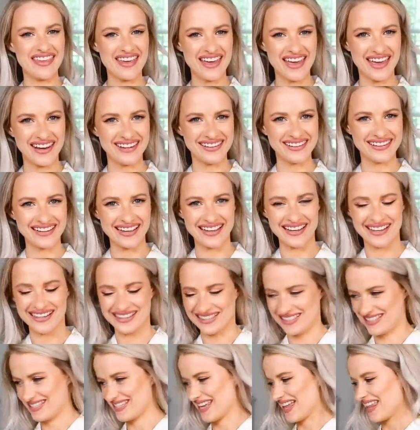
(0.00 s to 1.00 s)
then
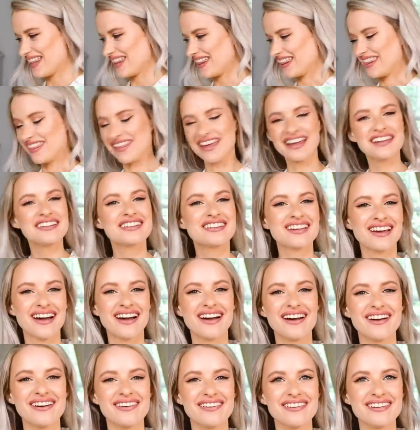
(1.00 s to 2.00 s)
guys, this
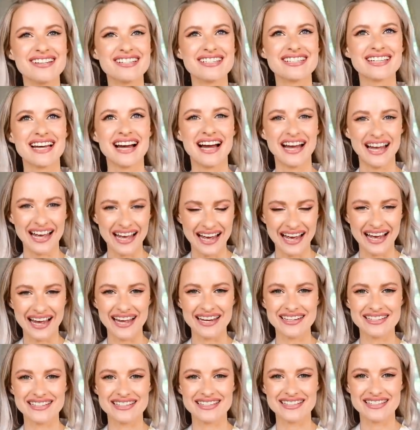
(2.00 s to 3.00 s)
coat I
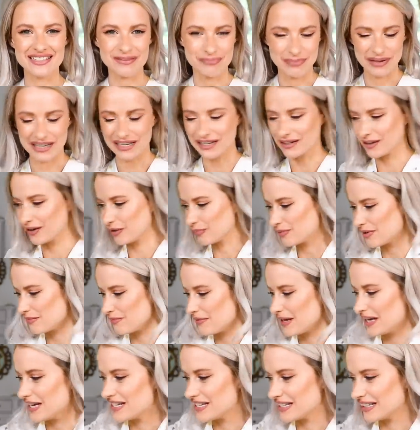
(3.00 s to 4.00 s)
had to pick up
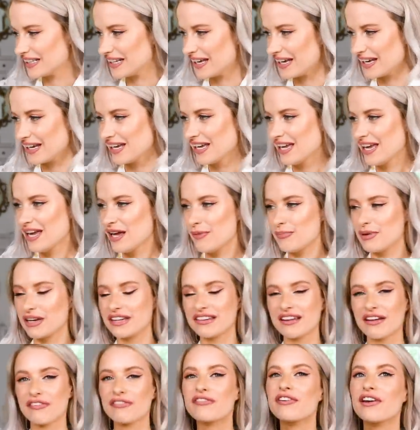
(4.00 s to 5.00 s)
immediately
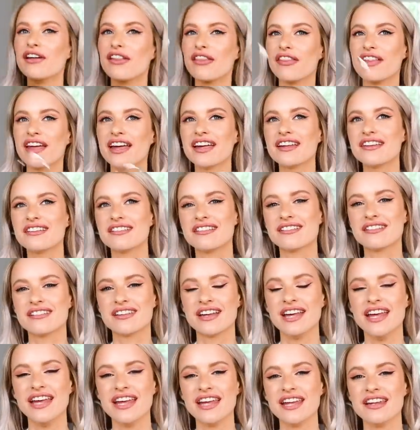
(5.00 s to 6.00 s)
because I feel this
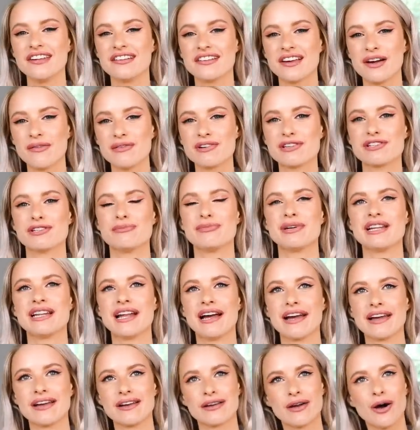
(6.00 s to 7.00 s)
is going to be
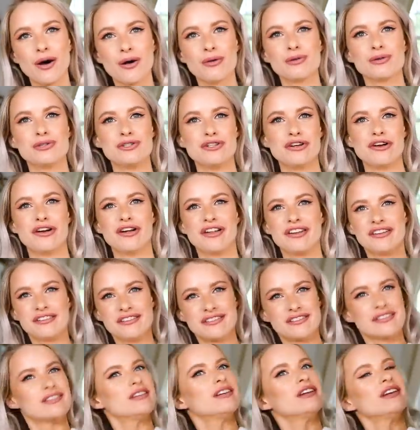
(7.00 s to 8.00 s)
like gold
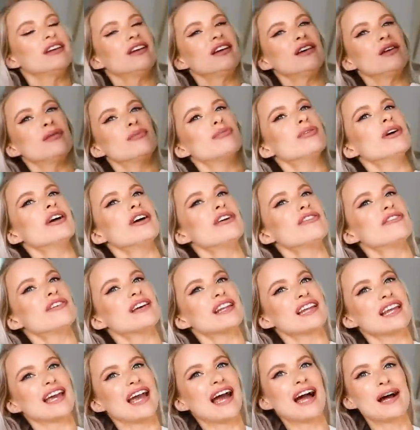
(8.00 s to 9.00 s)
dust.
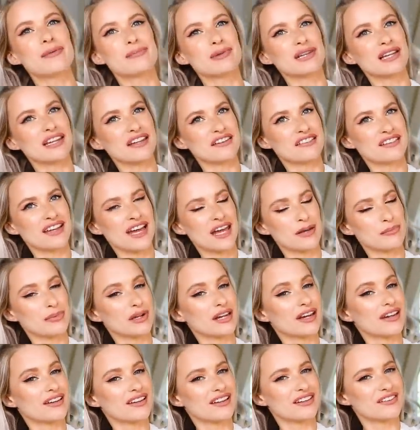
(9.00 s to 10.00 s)
Perfectly aptly said,
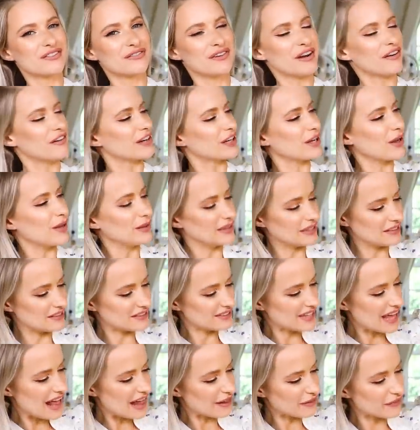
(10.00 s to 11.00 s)
because it's very gold
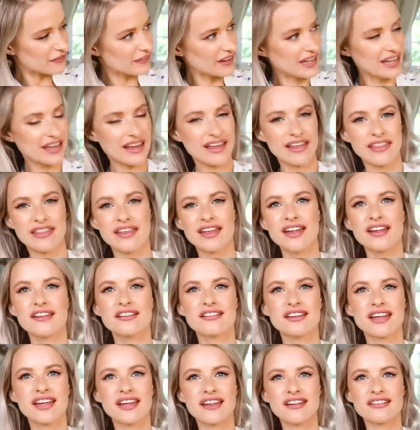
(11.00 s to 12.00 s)
itself.
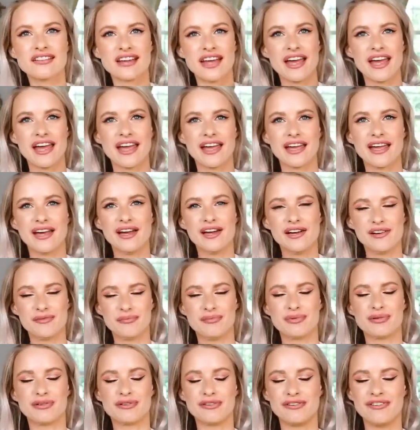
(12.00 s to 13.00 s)
This is a
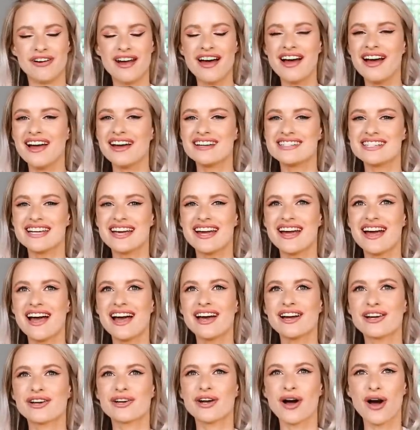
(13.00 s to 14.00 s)
Prada
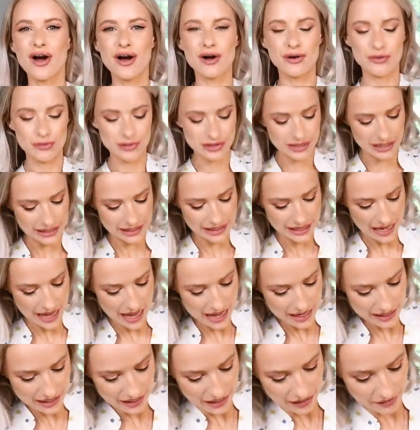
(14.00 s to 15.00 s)
coat. Again,